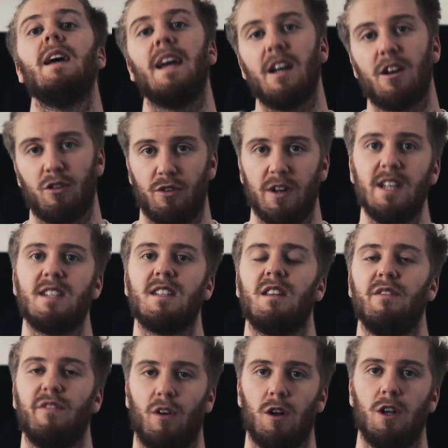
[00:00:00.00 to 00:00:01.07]
increase
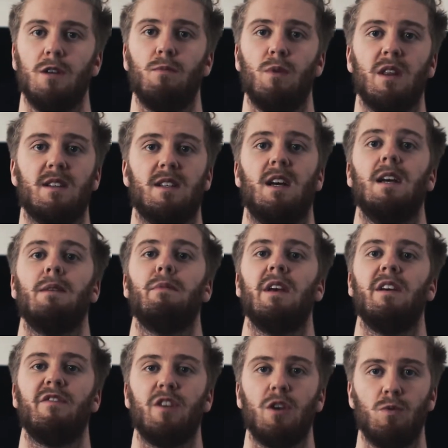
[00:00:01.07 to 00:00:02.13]
the volume with time
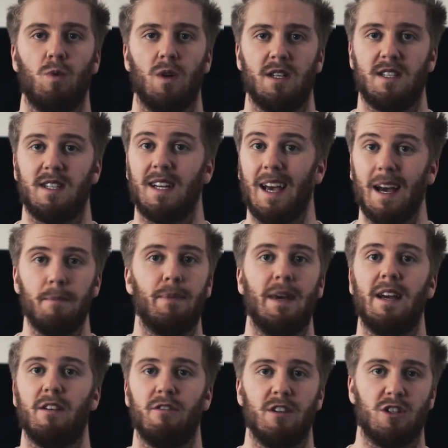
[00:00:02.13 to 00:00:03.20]
if you want to get
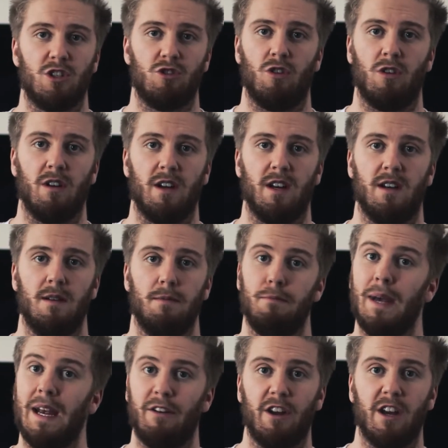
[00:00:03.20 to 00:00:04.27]
bigger and stronger.
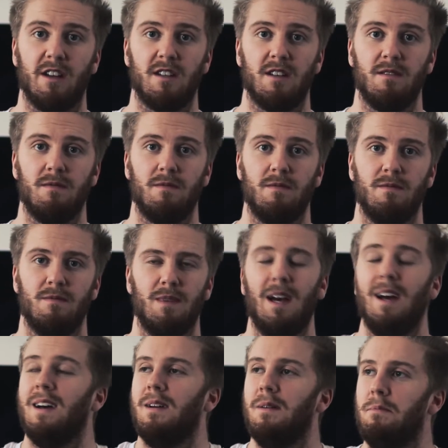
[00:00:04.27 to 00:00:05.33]
Period.
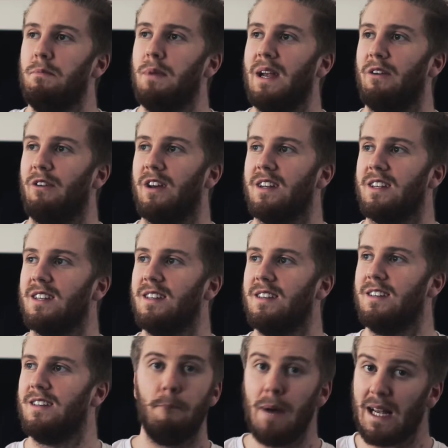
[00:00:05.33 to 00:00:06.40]
Period.
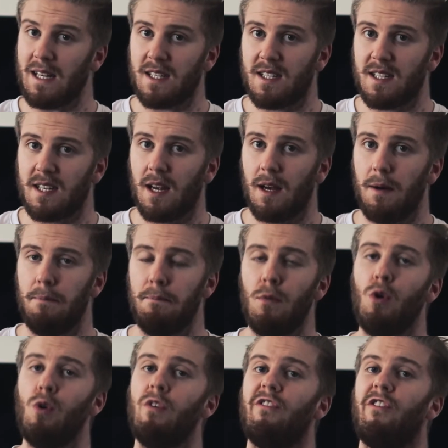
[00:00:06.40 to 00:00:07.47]
But
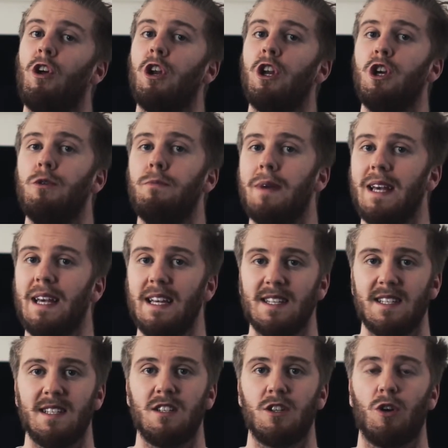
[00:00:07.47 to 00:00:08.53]
more volume
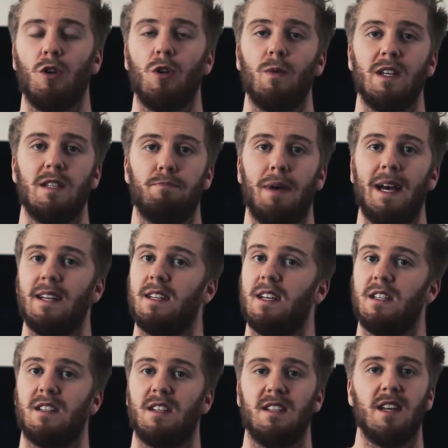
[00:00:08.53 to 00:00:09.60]
isn't always better,
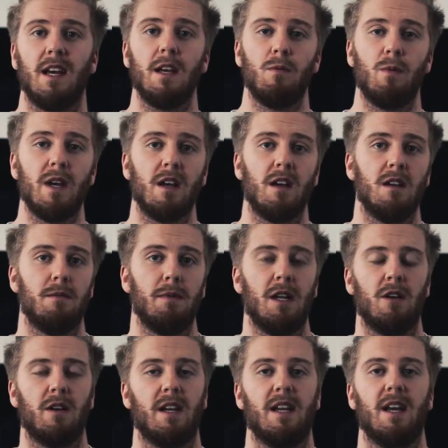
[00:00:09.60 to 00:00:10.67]
and today we're going to be
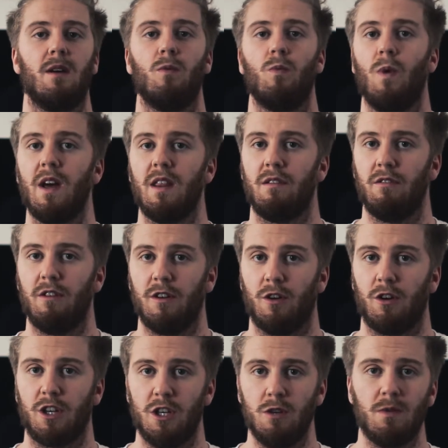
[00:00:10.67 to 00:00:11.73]
looking at whether or
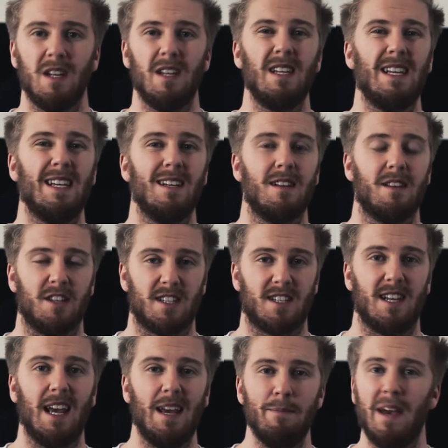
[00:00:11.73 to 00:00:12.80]
not you can yield the
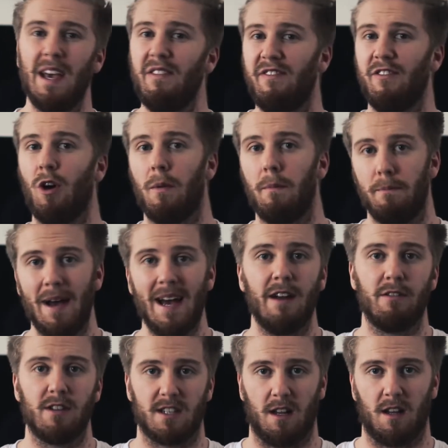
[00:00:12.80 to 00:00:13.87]
same, if not
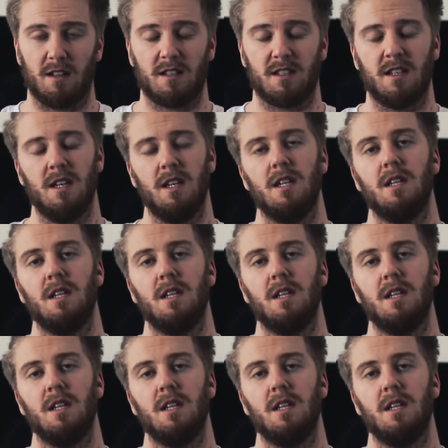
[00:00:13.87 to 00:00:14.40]
better results